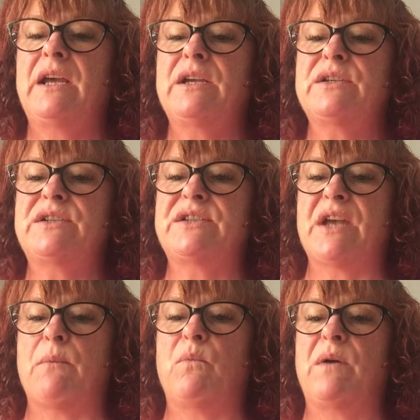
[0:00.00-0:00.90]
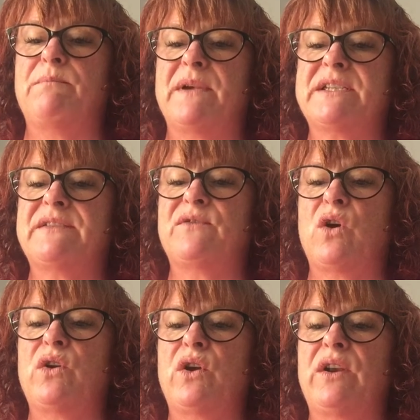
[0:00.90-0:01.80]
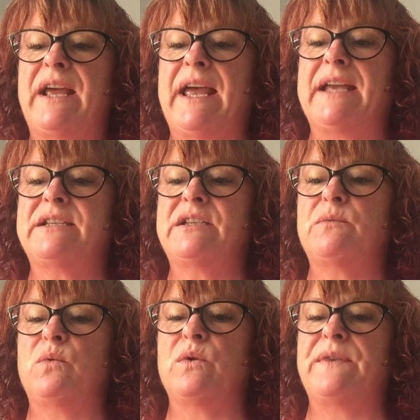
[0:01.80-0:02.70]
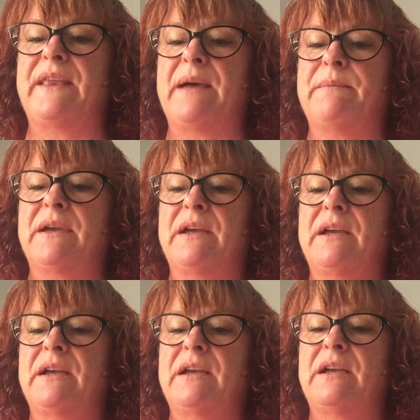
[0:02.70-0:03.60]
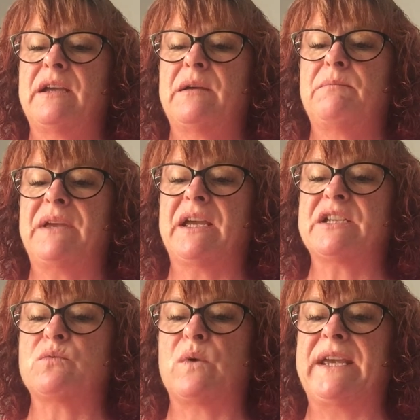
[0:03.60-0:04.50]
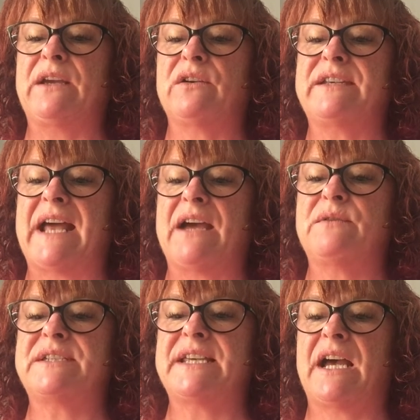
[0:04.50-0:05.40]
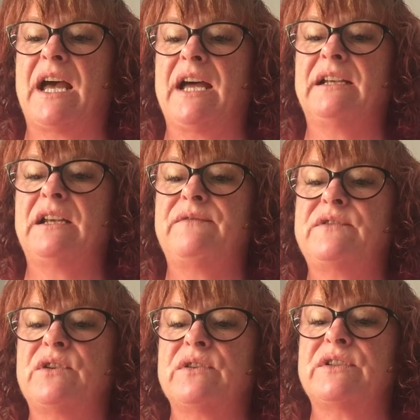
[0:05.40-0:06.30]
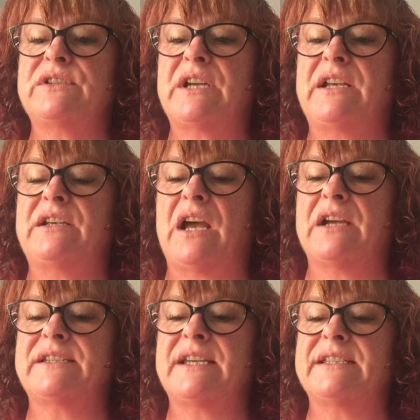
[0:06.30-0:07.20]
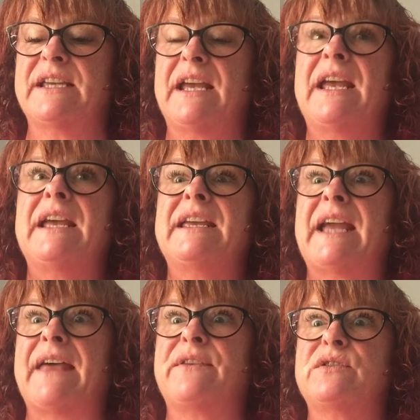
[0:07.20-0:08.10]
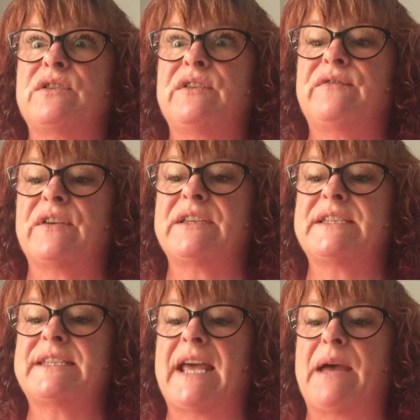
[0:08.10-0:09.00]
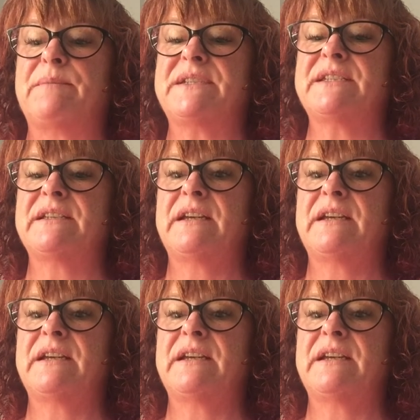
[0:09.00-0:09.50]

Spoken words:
Someone must have gone on ahead to warn them, because we could now see a huddle of doctors and nurses gathered on the front steps,